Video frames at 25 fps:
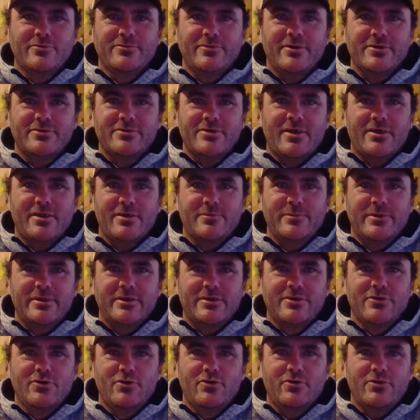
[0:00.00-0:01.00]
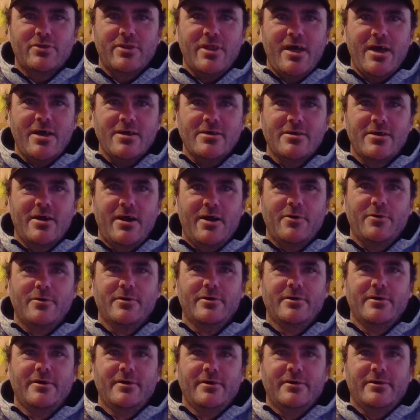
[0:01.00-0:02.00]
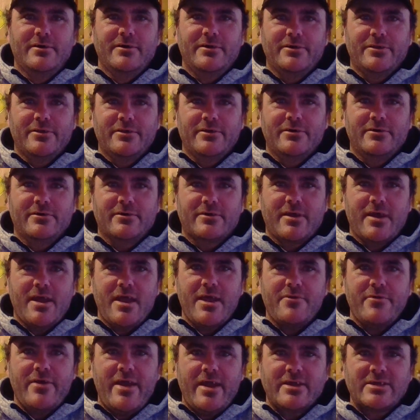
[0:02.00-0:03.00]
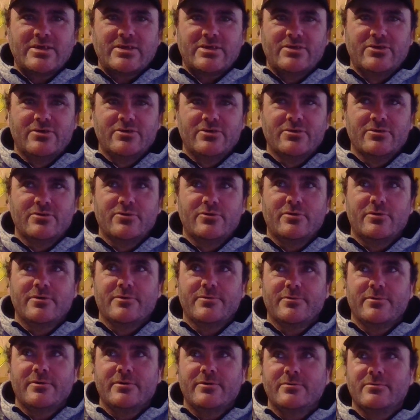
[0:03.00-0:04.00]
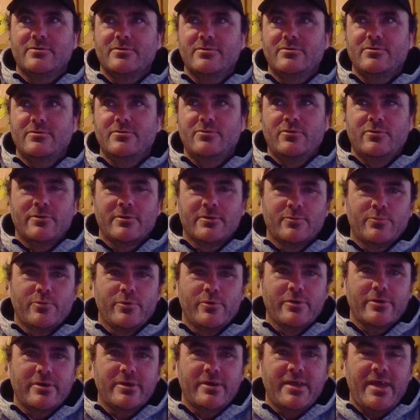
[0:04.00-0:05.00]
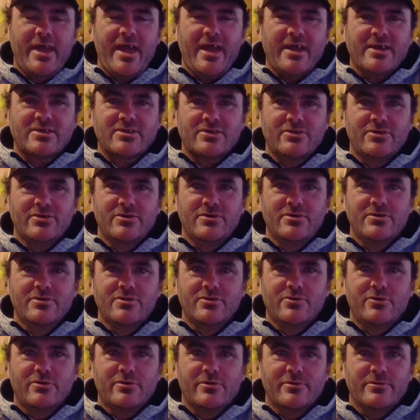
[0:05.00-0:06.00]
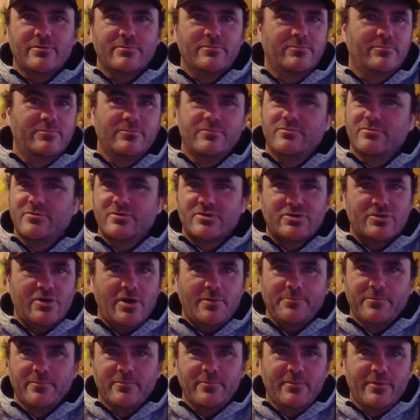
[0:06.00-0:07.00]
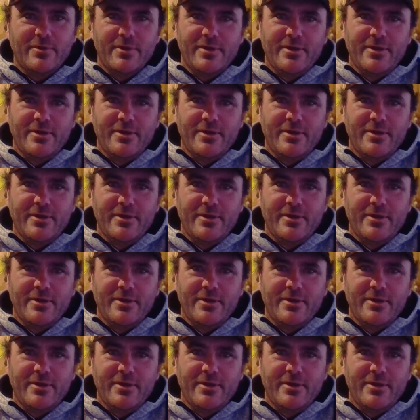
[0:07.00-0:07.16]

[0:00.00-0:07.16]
I thought I'd be killed long ago in a car accident or working accident or something,